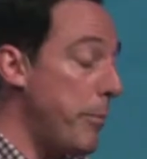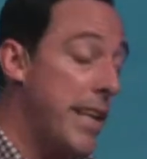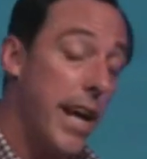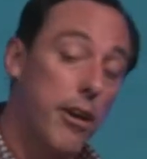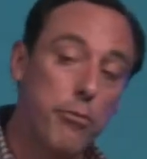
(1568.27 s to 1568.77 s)
we
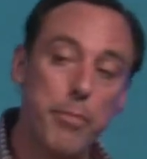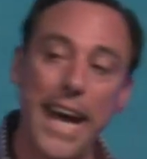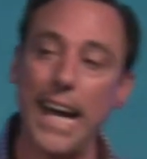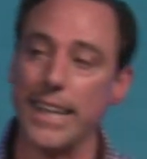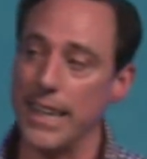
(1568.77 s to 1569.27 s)
behave
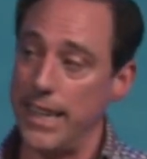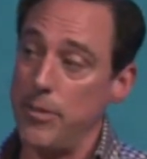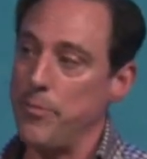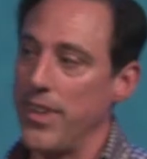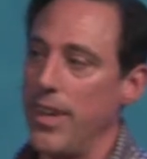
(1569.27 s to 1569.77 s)

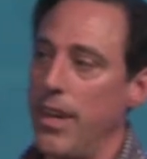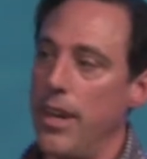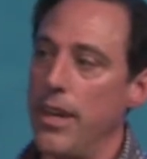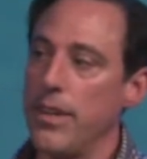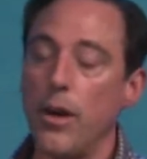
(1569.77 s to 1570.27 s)
badly,
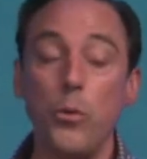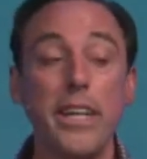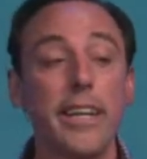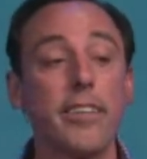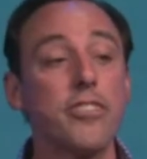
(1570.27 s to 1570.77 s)
that
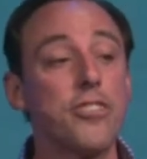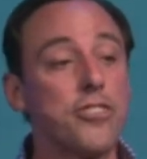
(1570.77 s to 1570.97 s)
we can